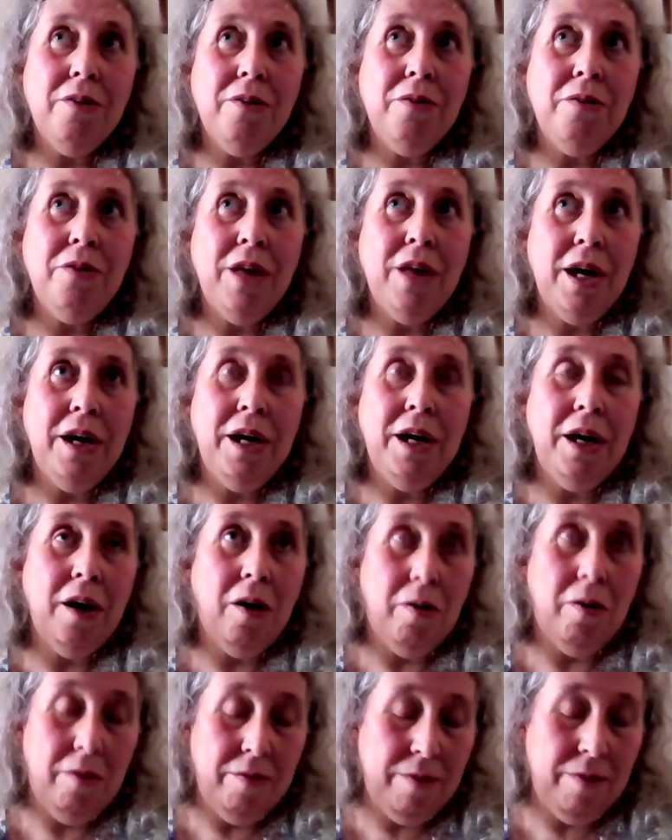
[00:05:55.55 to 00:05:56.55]
they
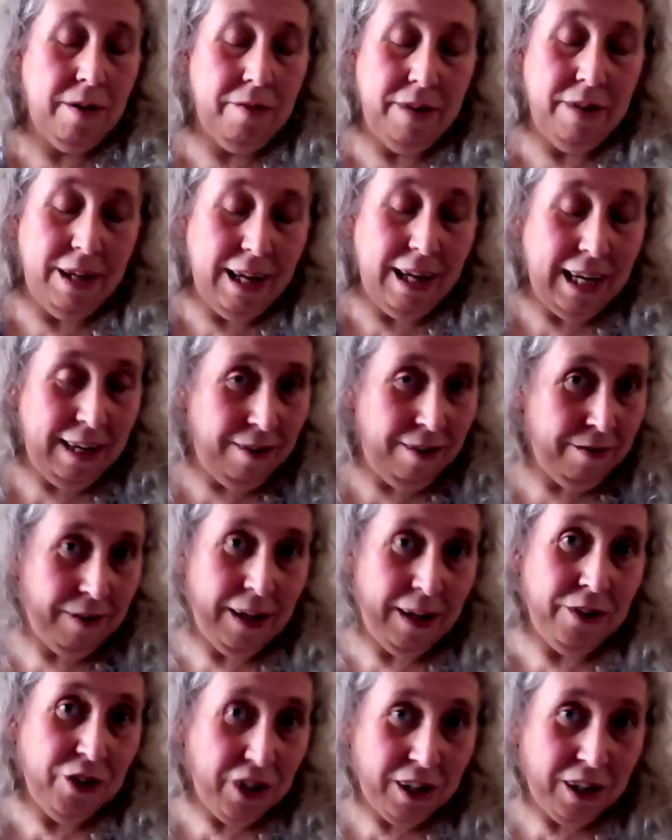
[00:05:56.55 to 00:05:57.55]
are a very
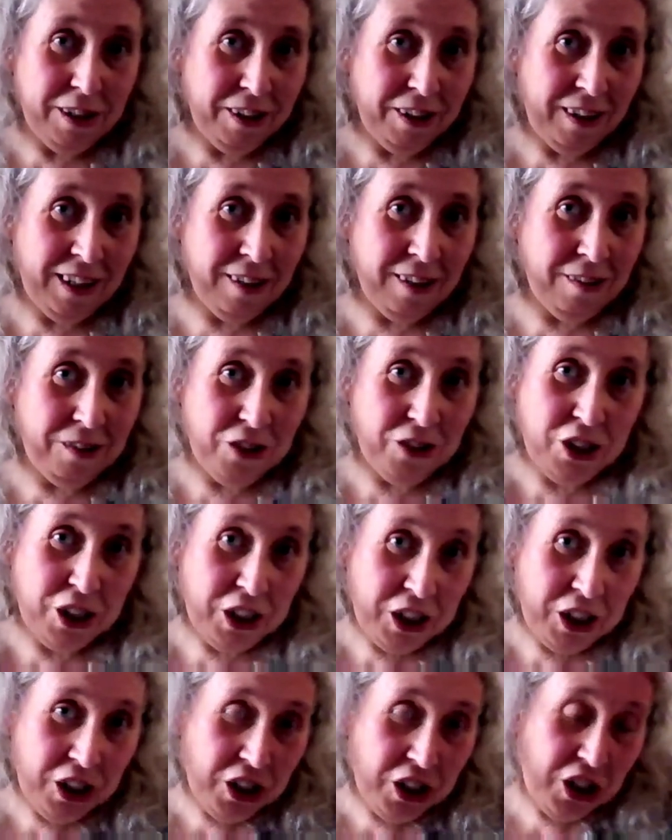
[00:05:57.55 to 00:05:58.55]
evangelical
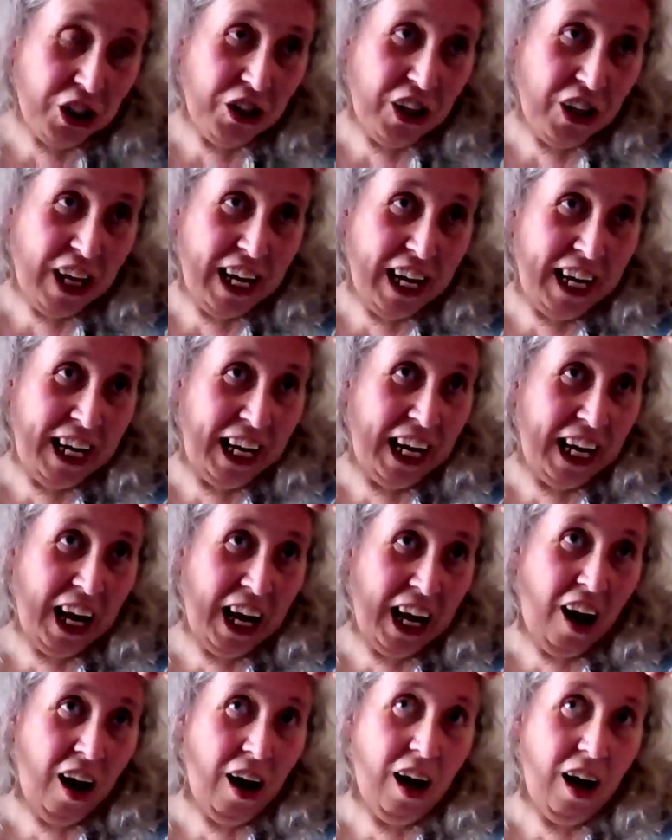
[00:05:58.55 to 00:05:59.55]
church.
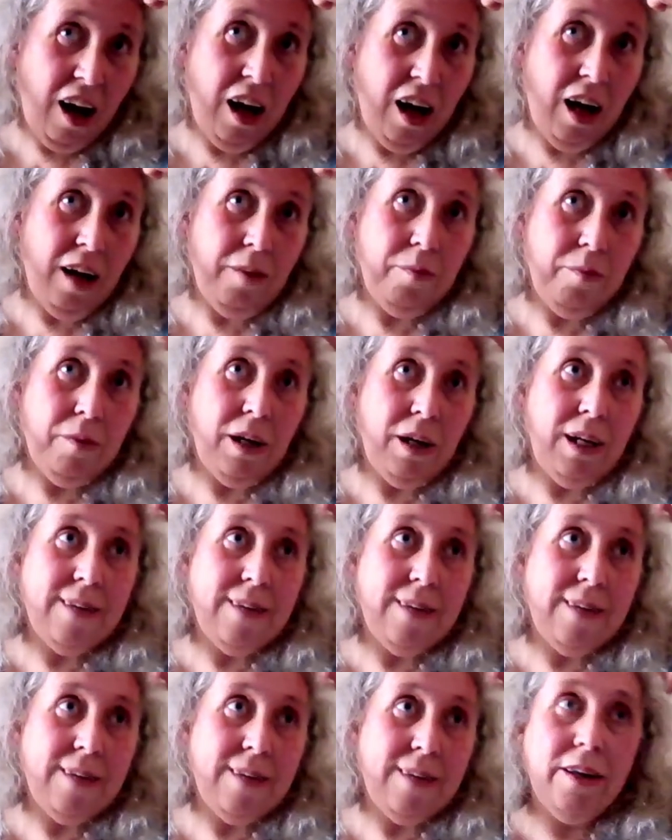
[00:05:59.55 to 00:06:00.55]

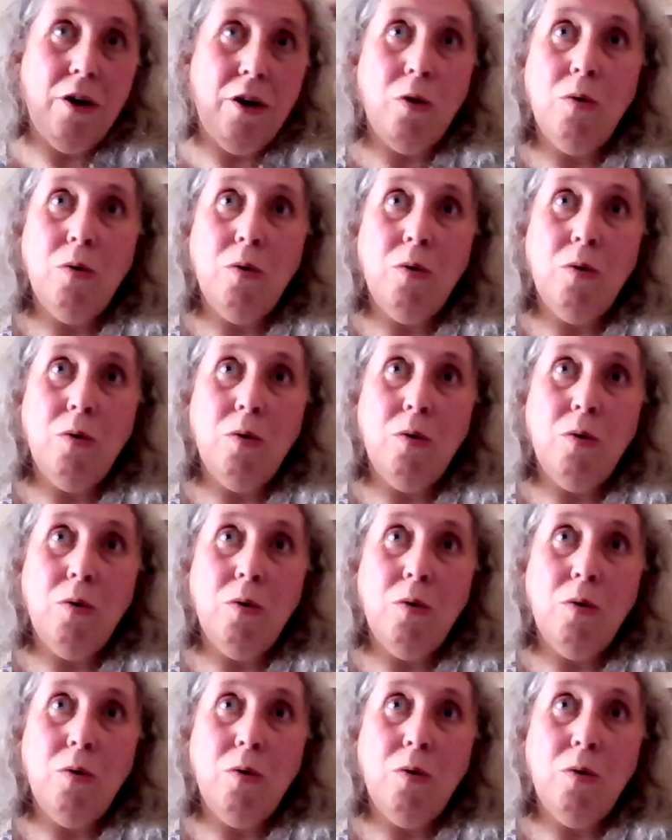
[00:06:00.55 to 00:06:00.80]
It's an old